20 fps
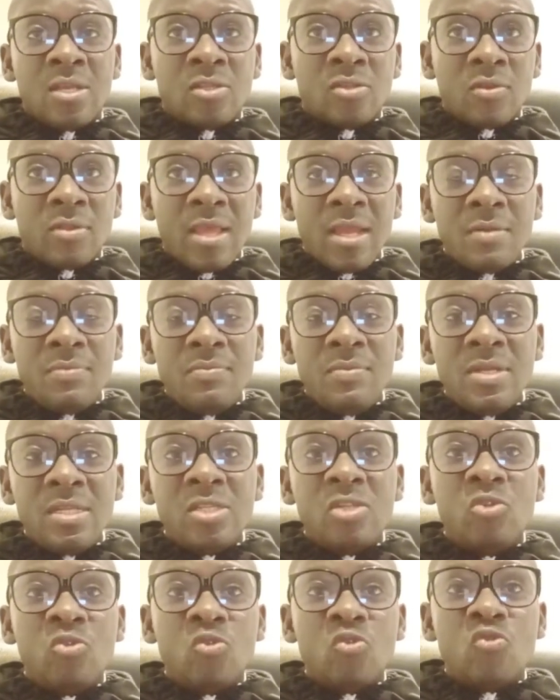So that
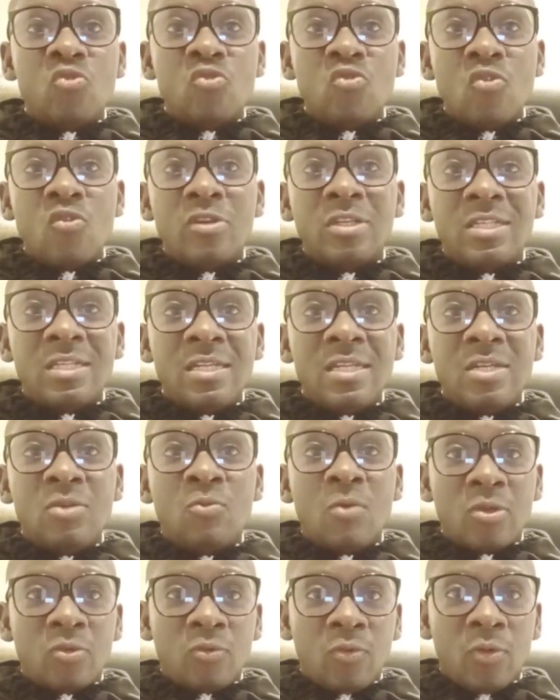means you do not need
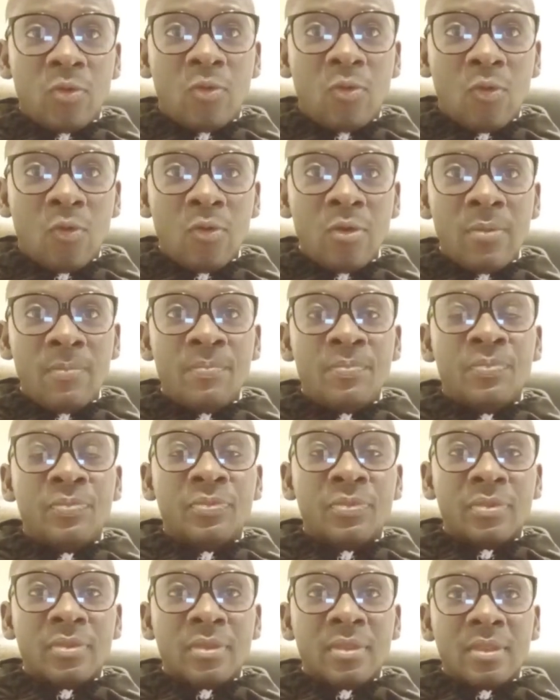what we call
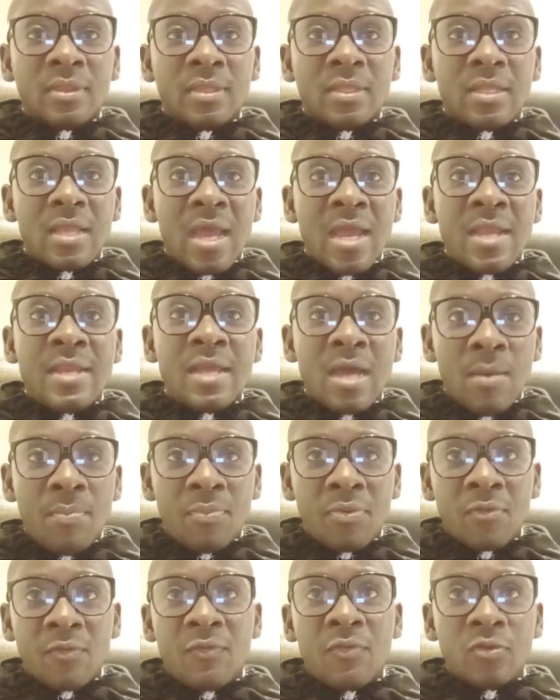an
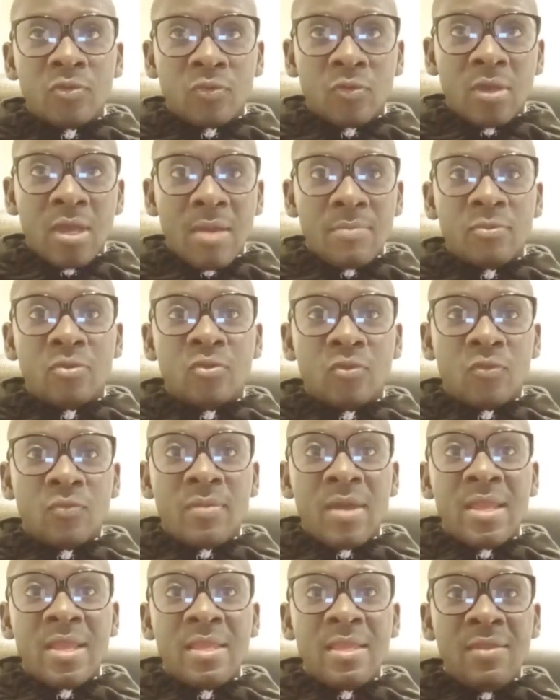approval to come to
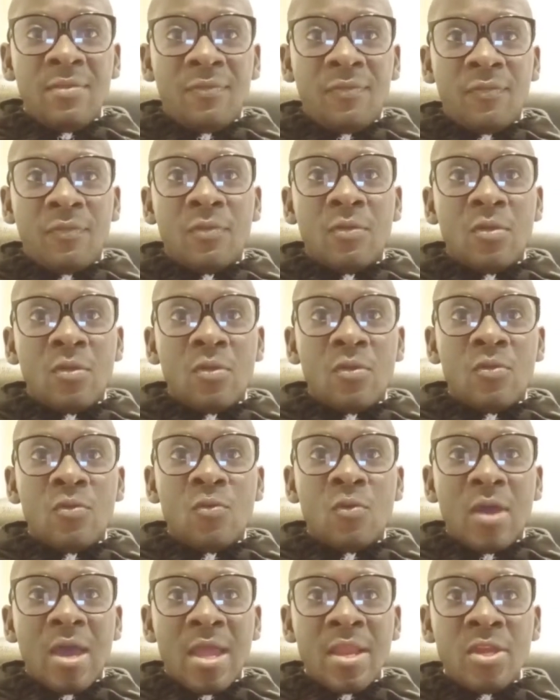Dubai if
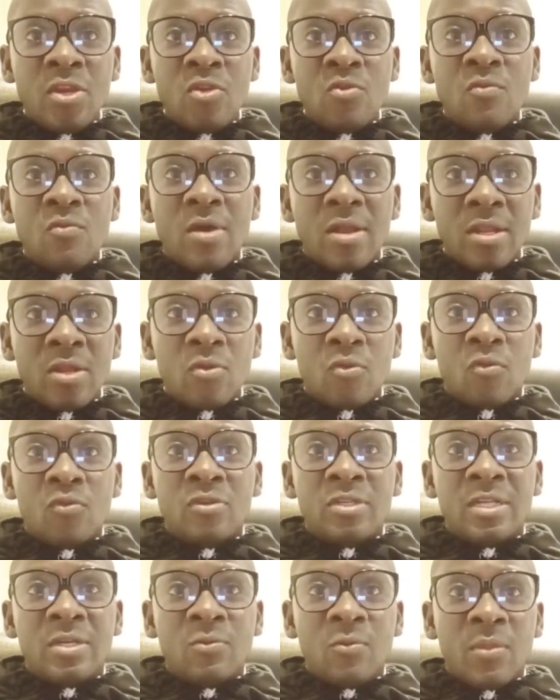you are newly
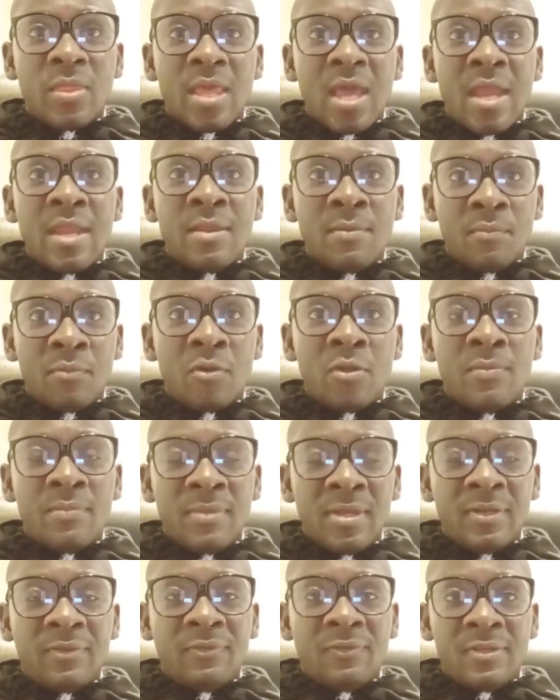recruited with
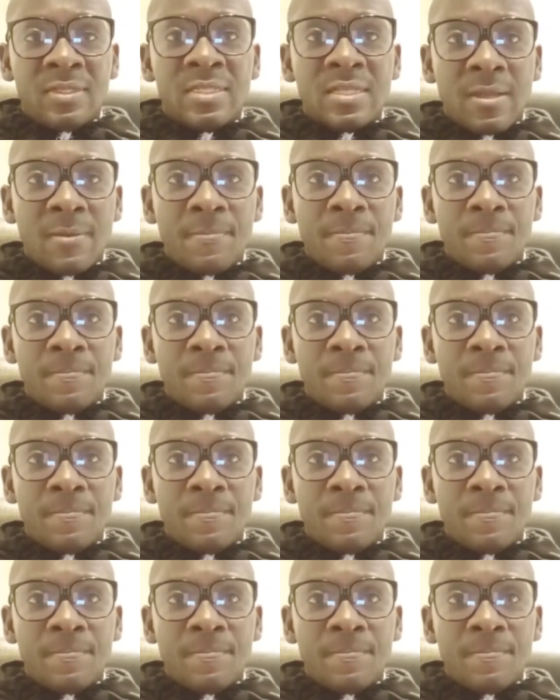unemployment visa.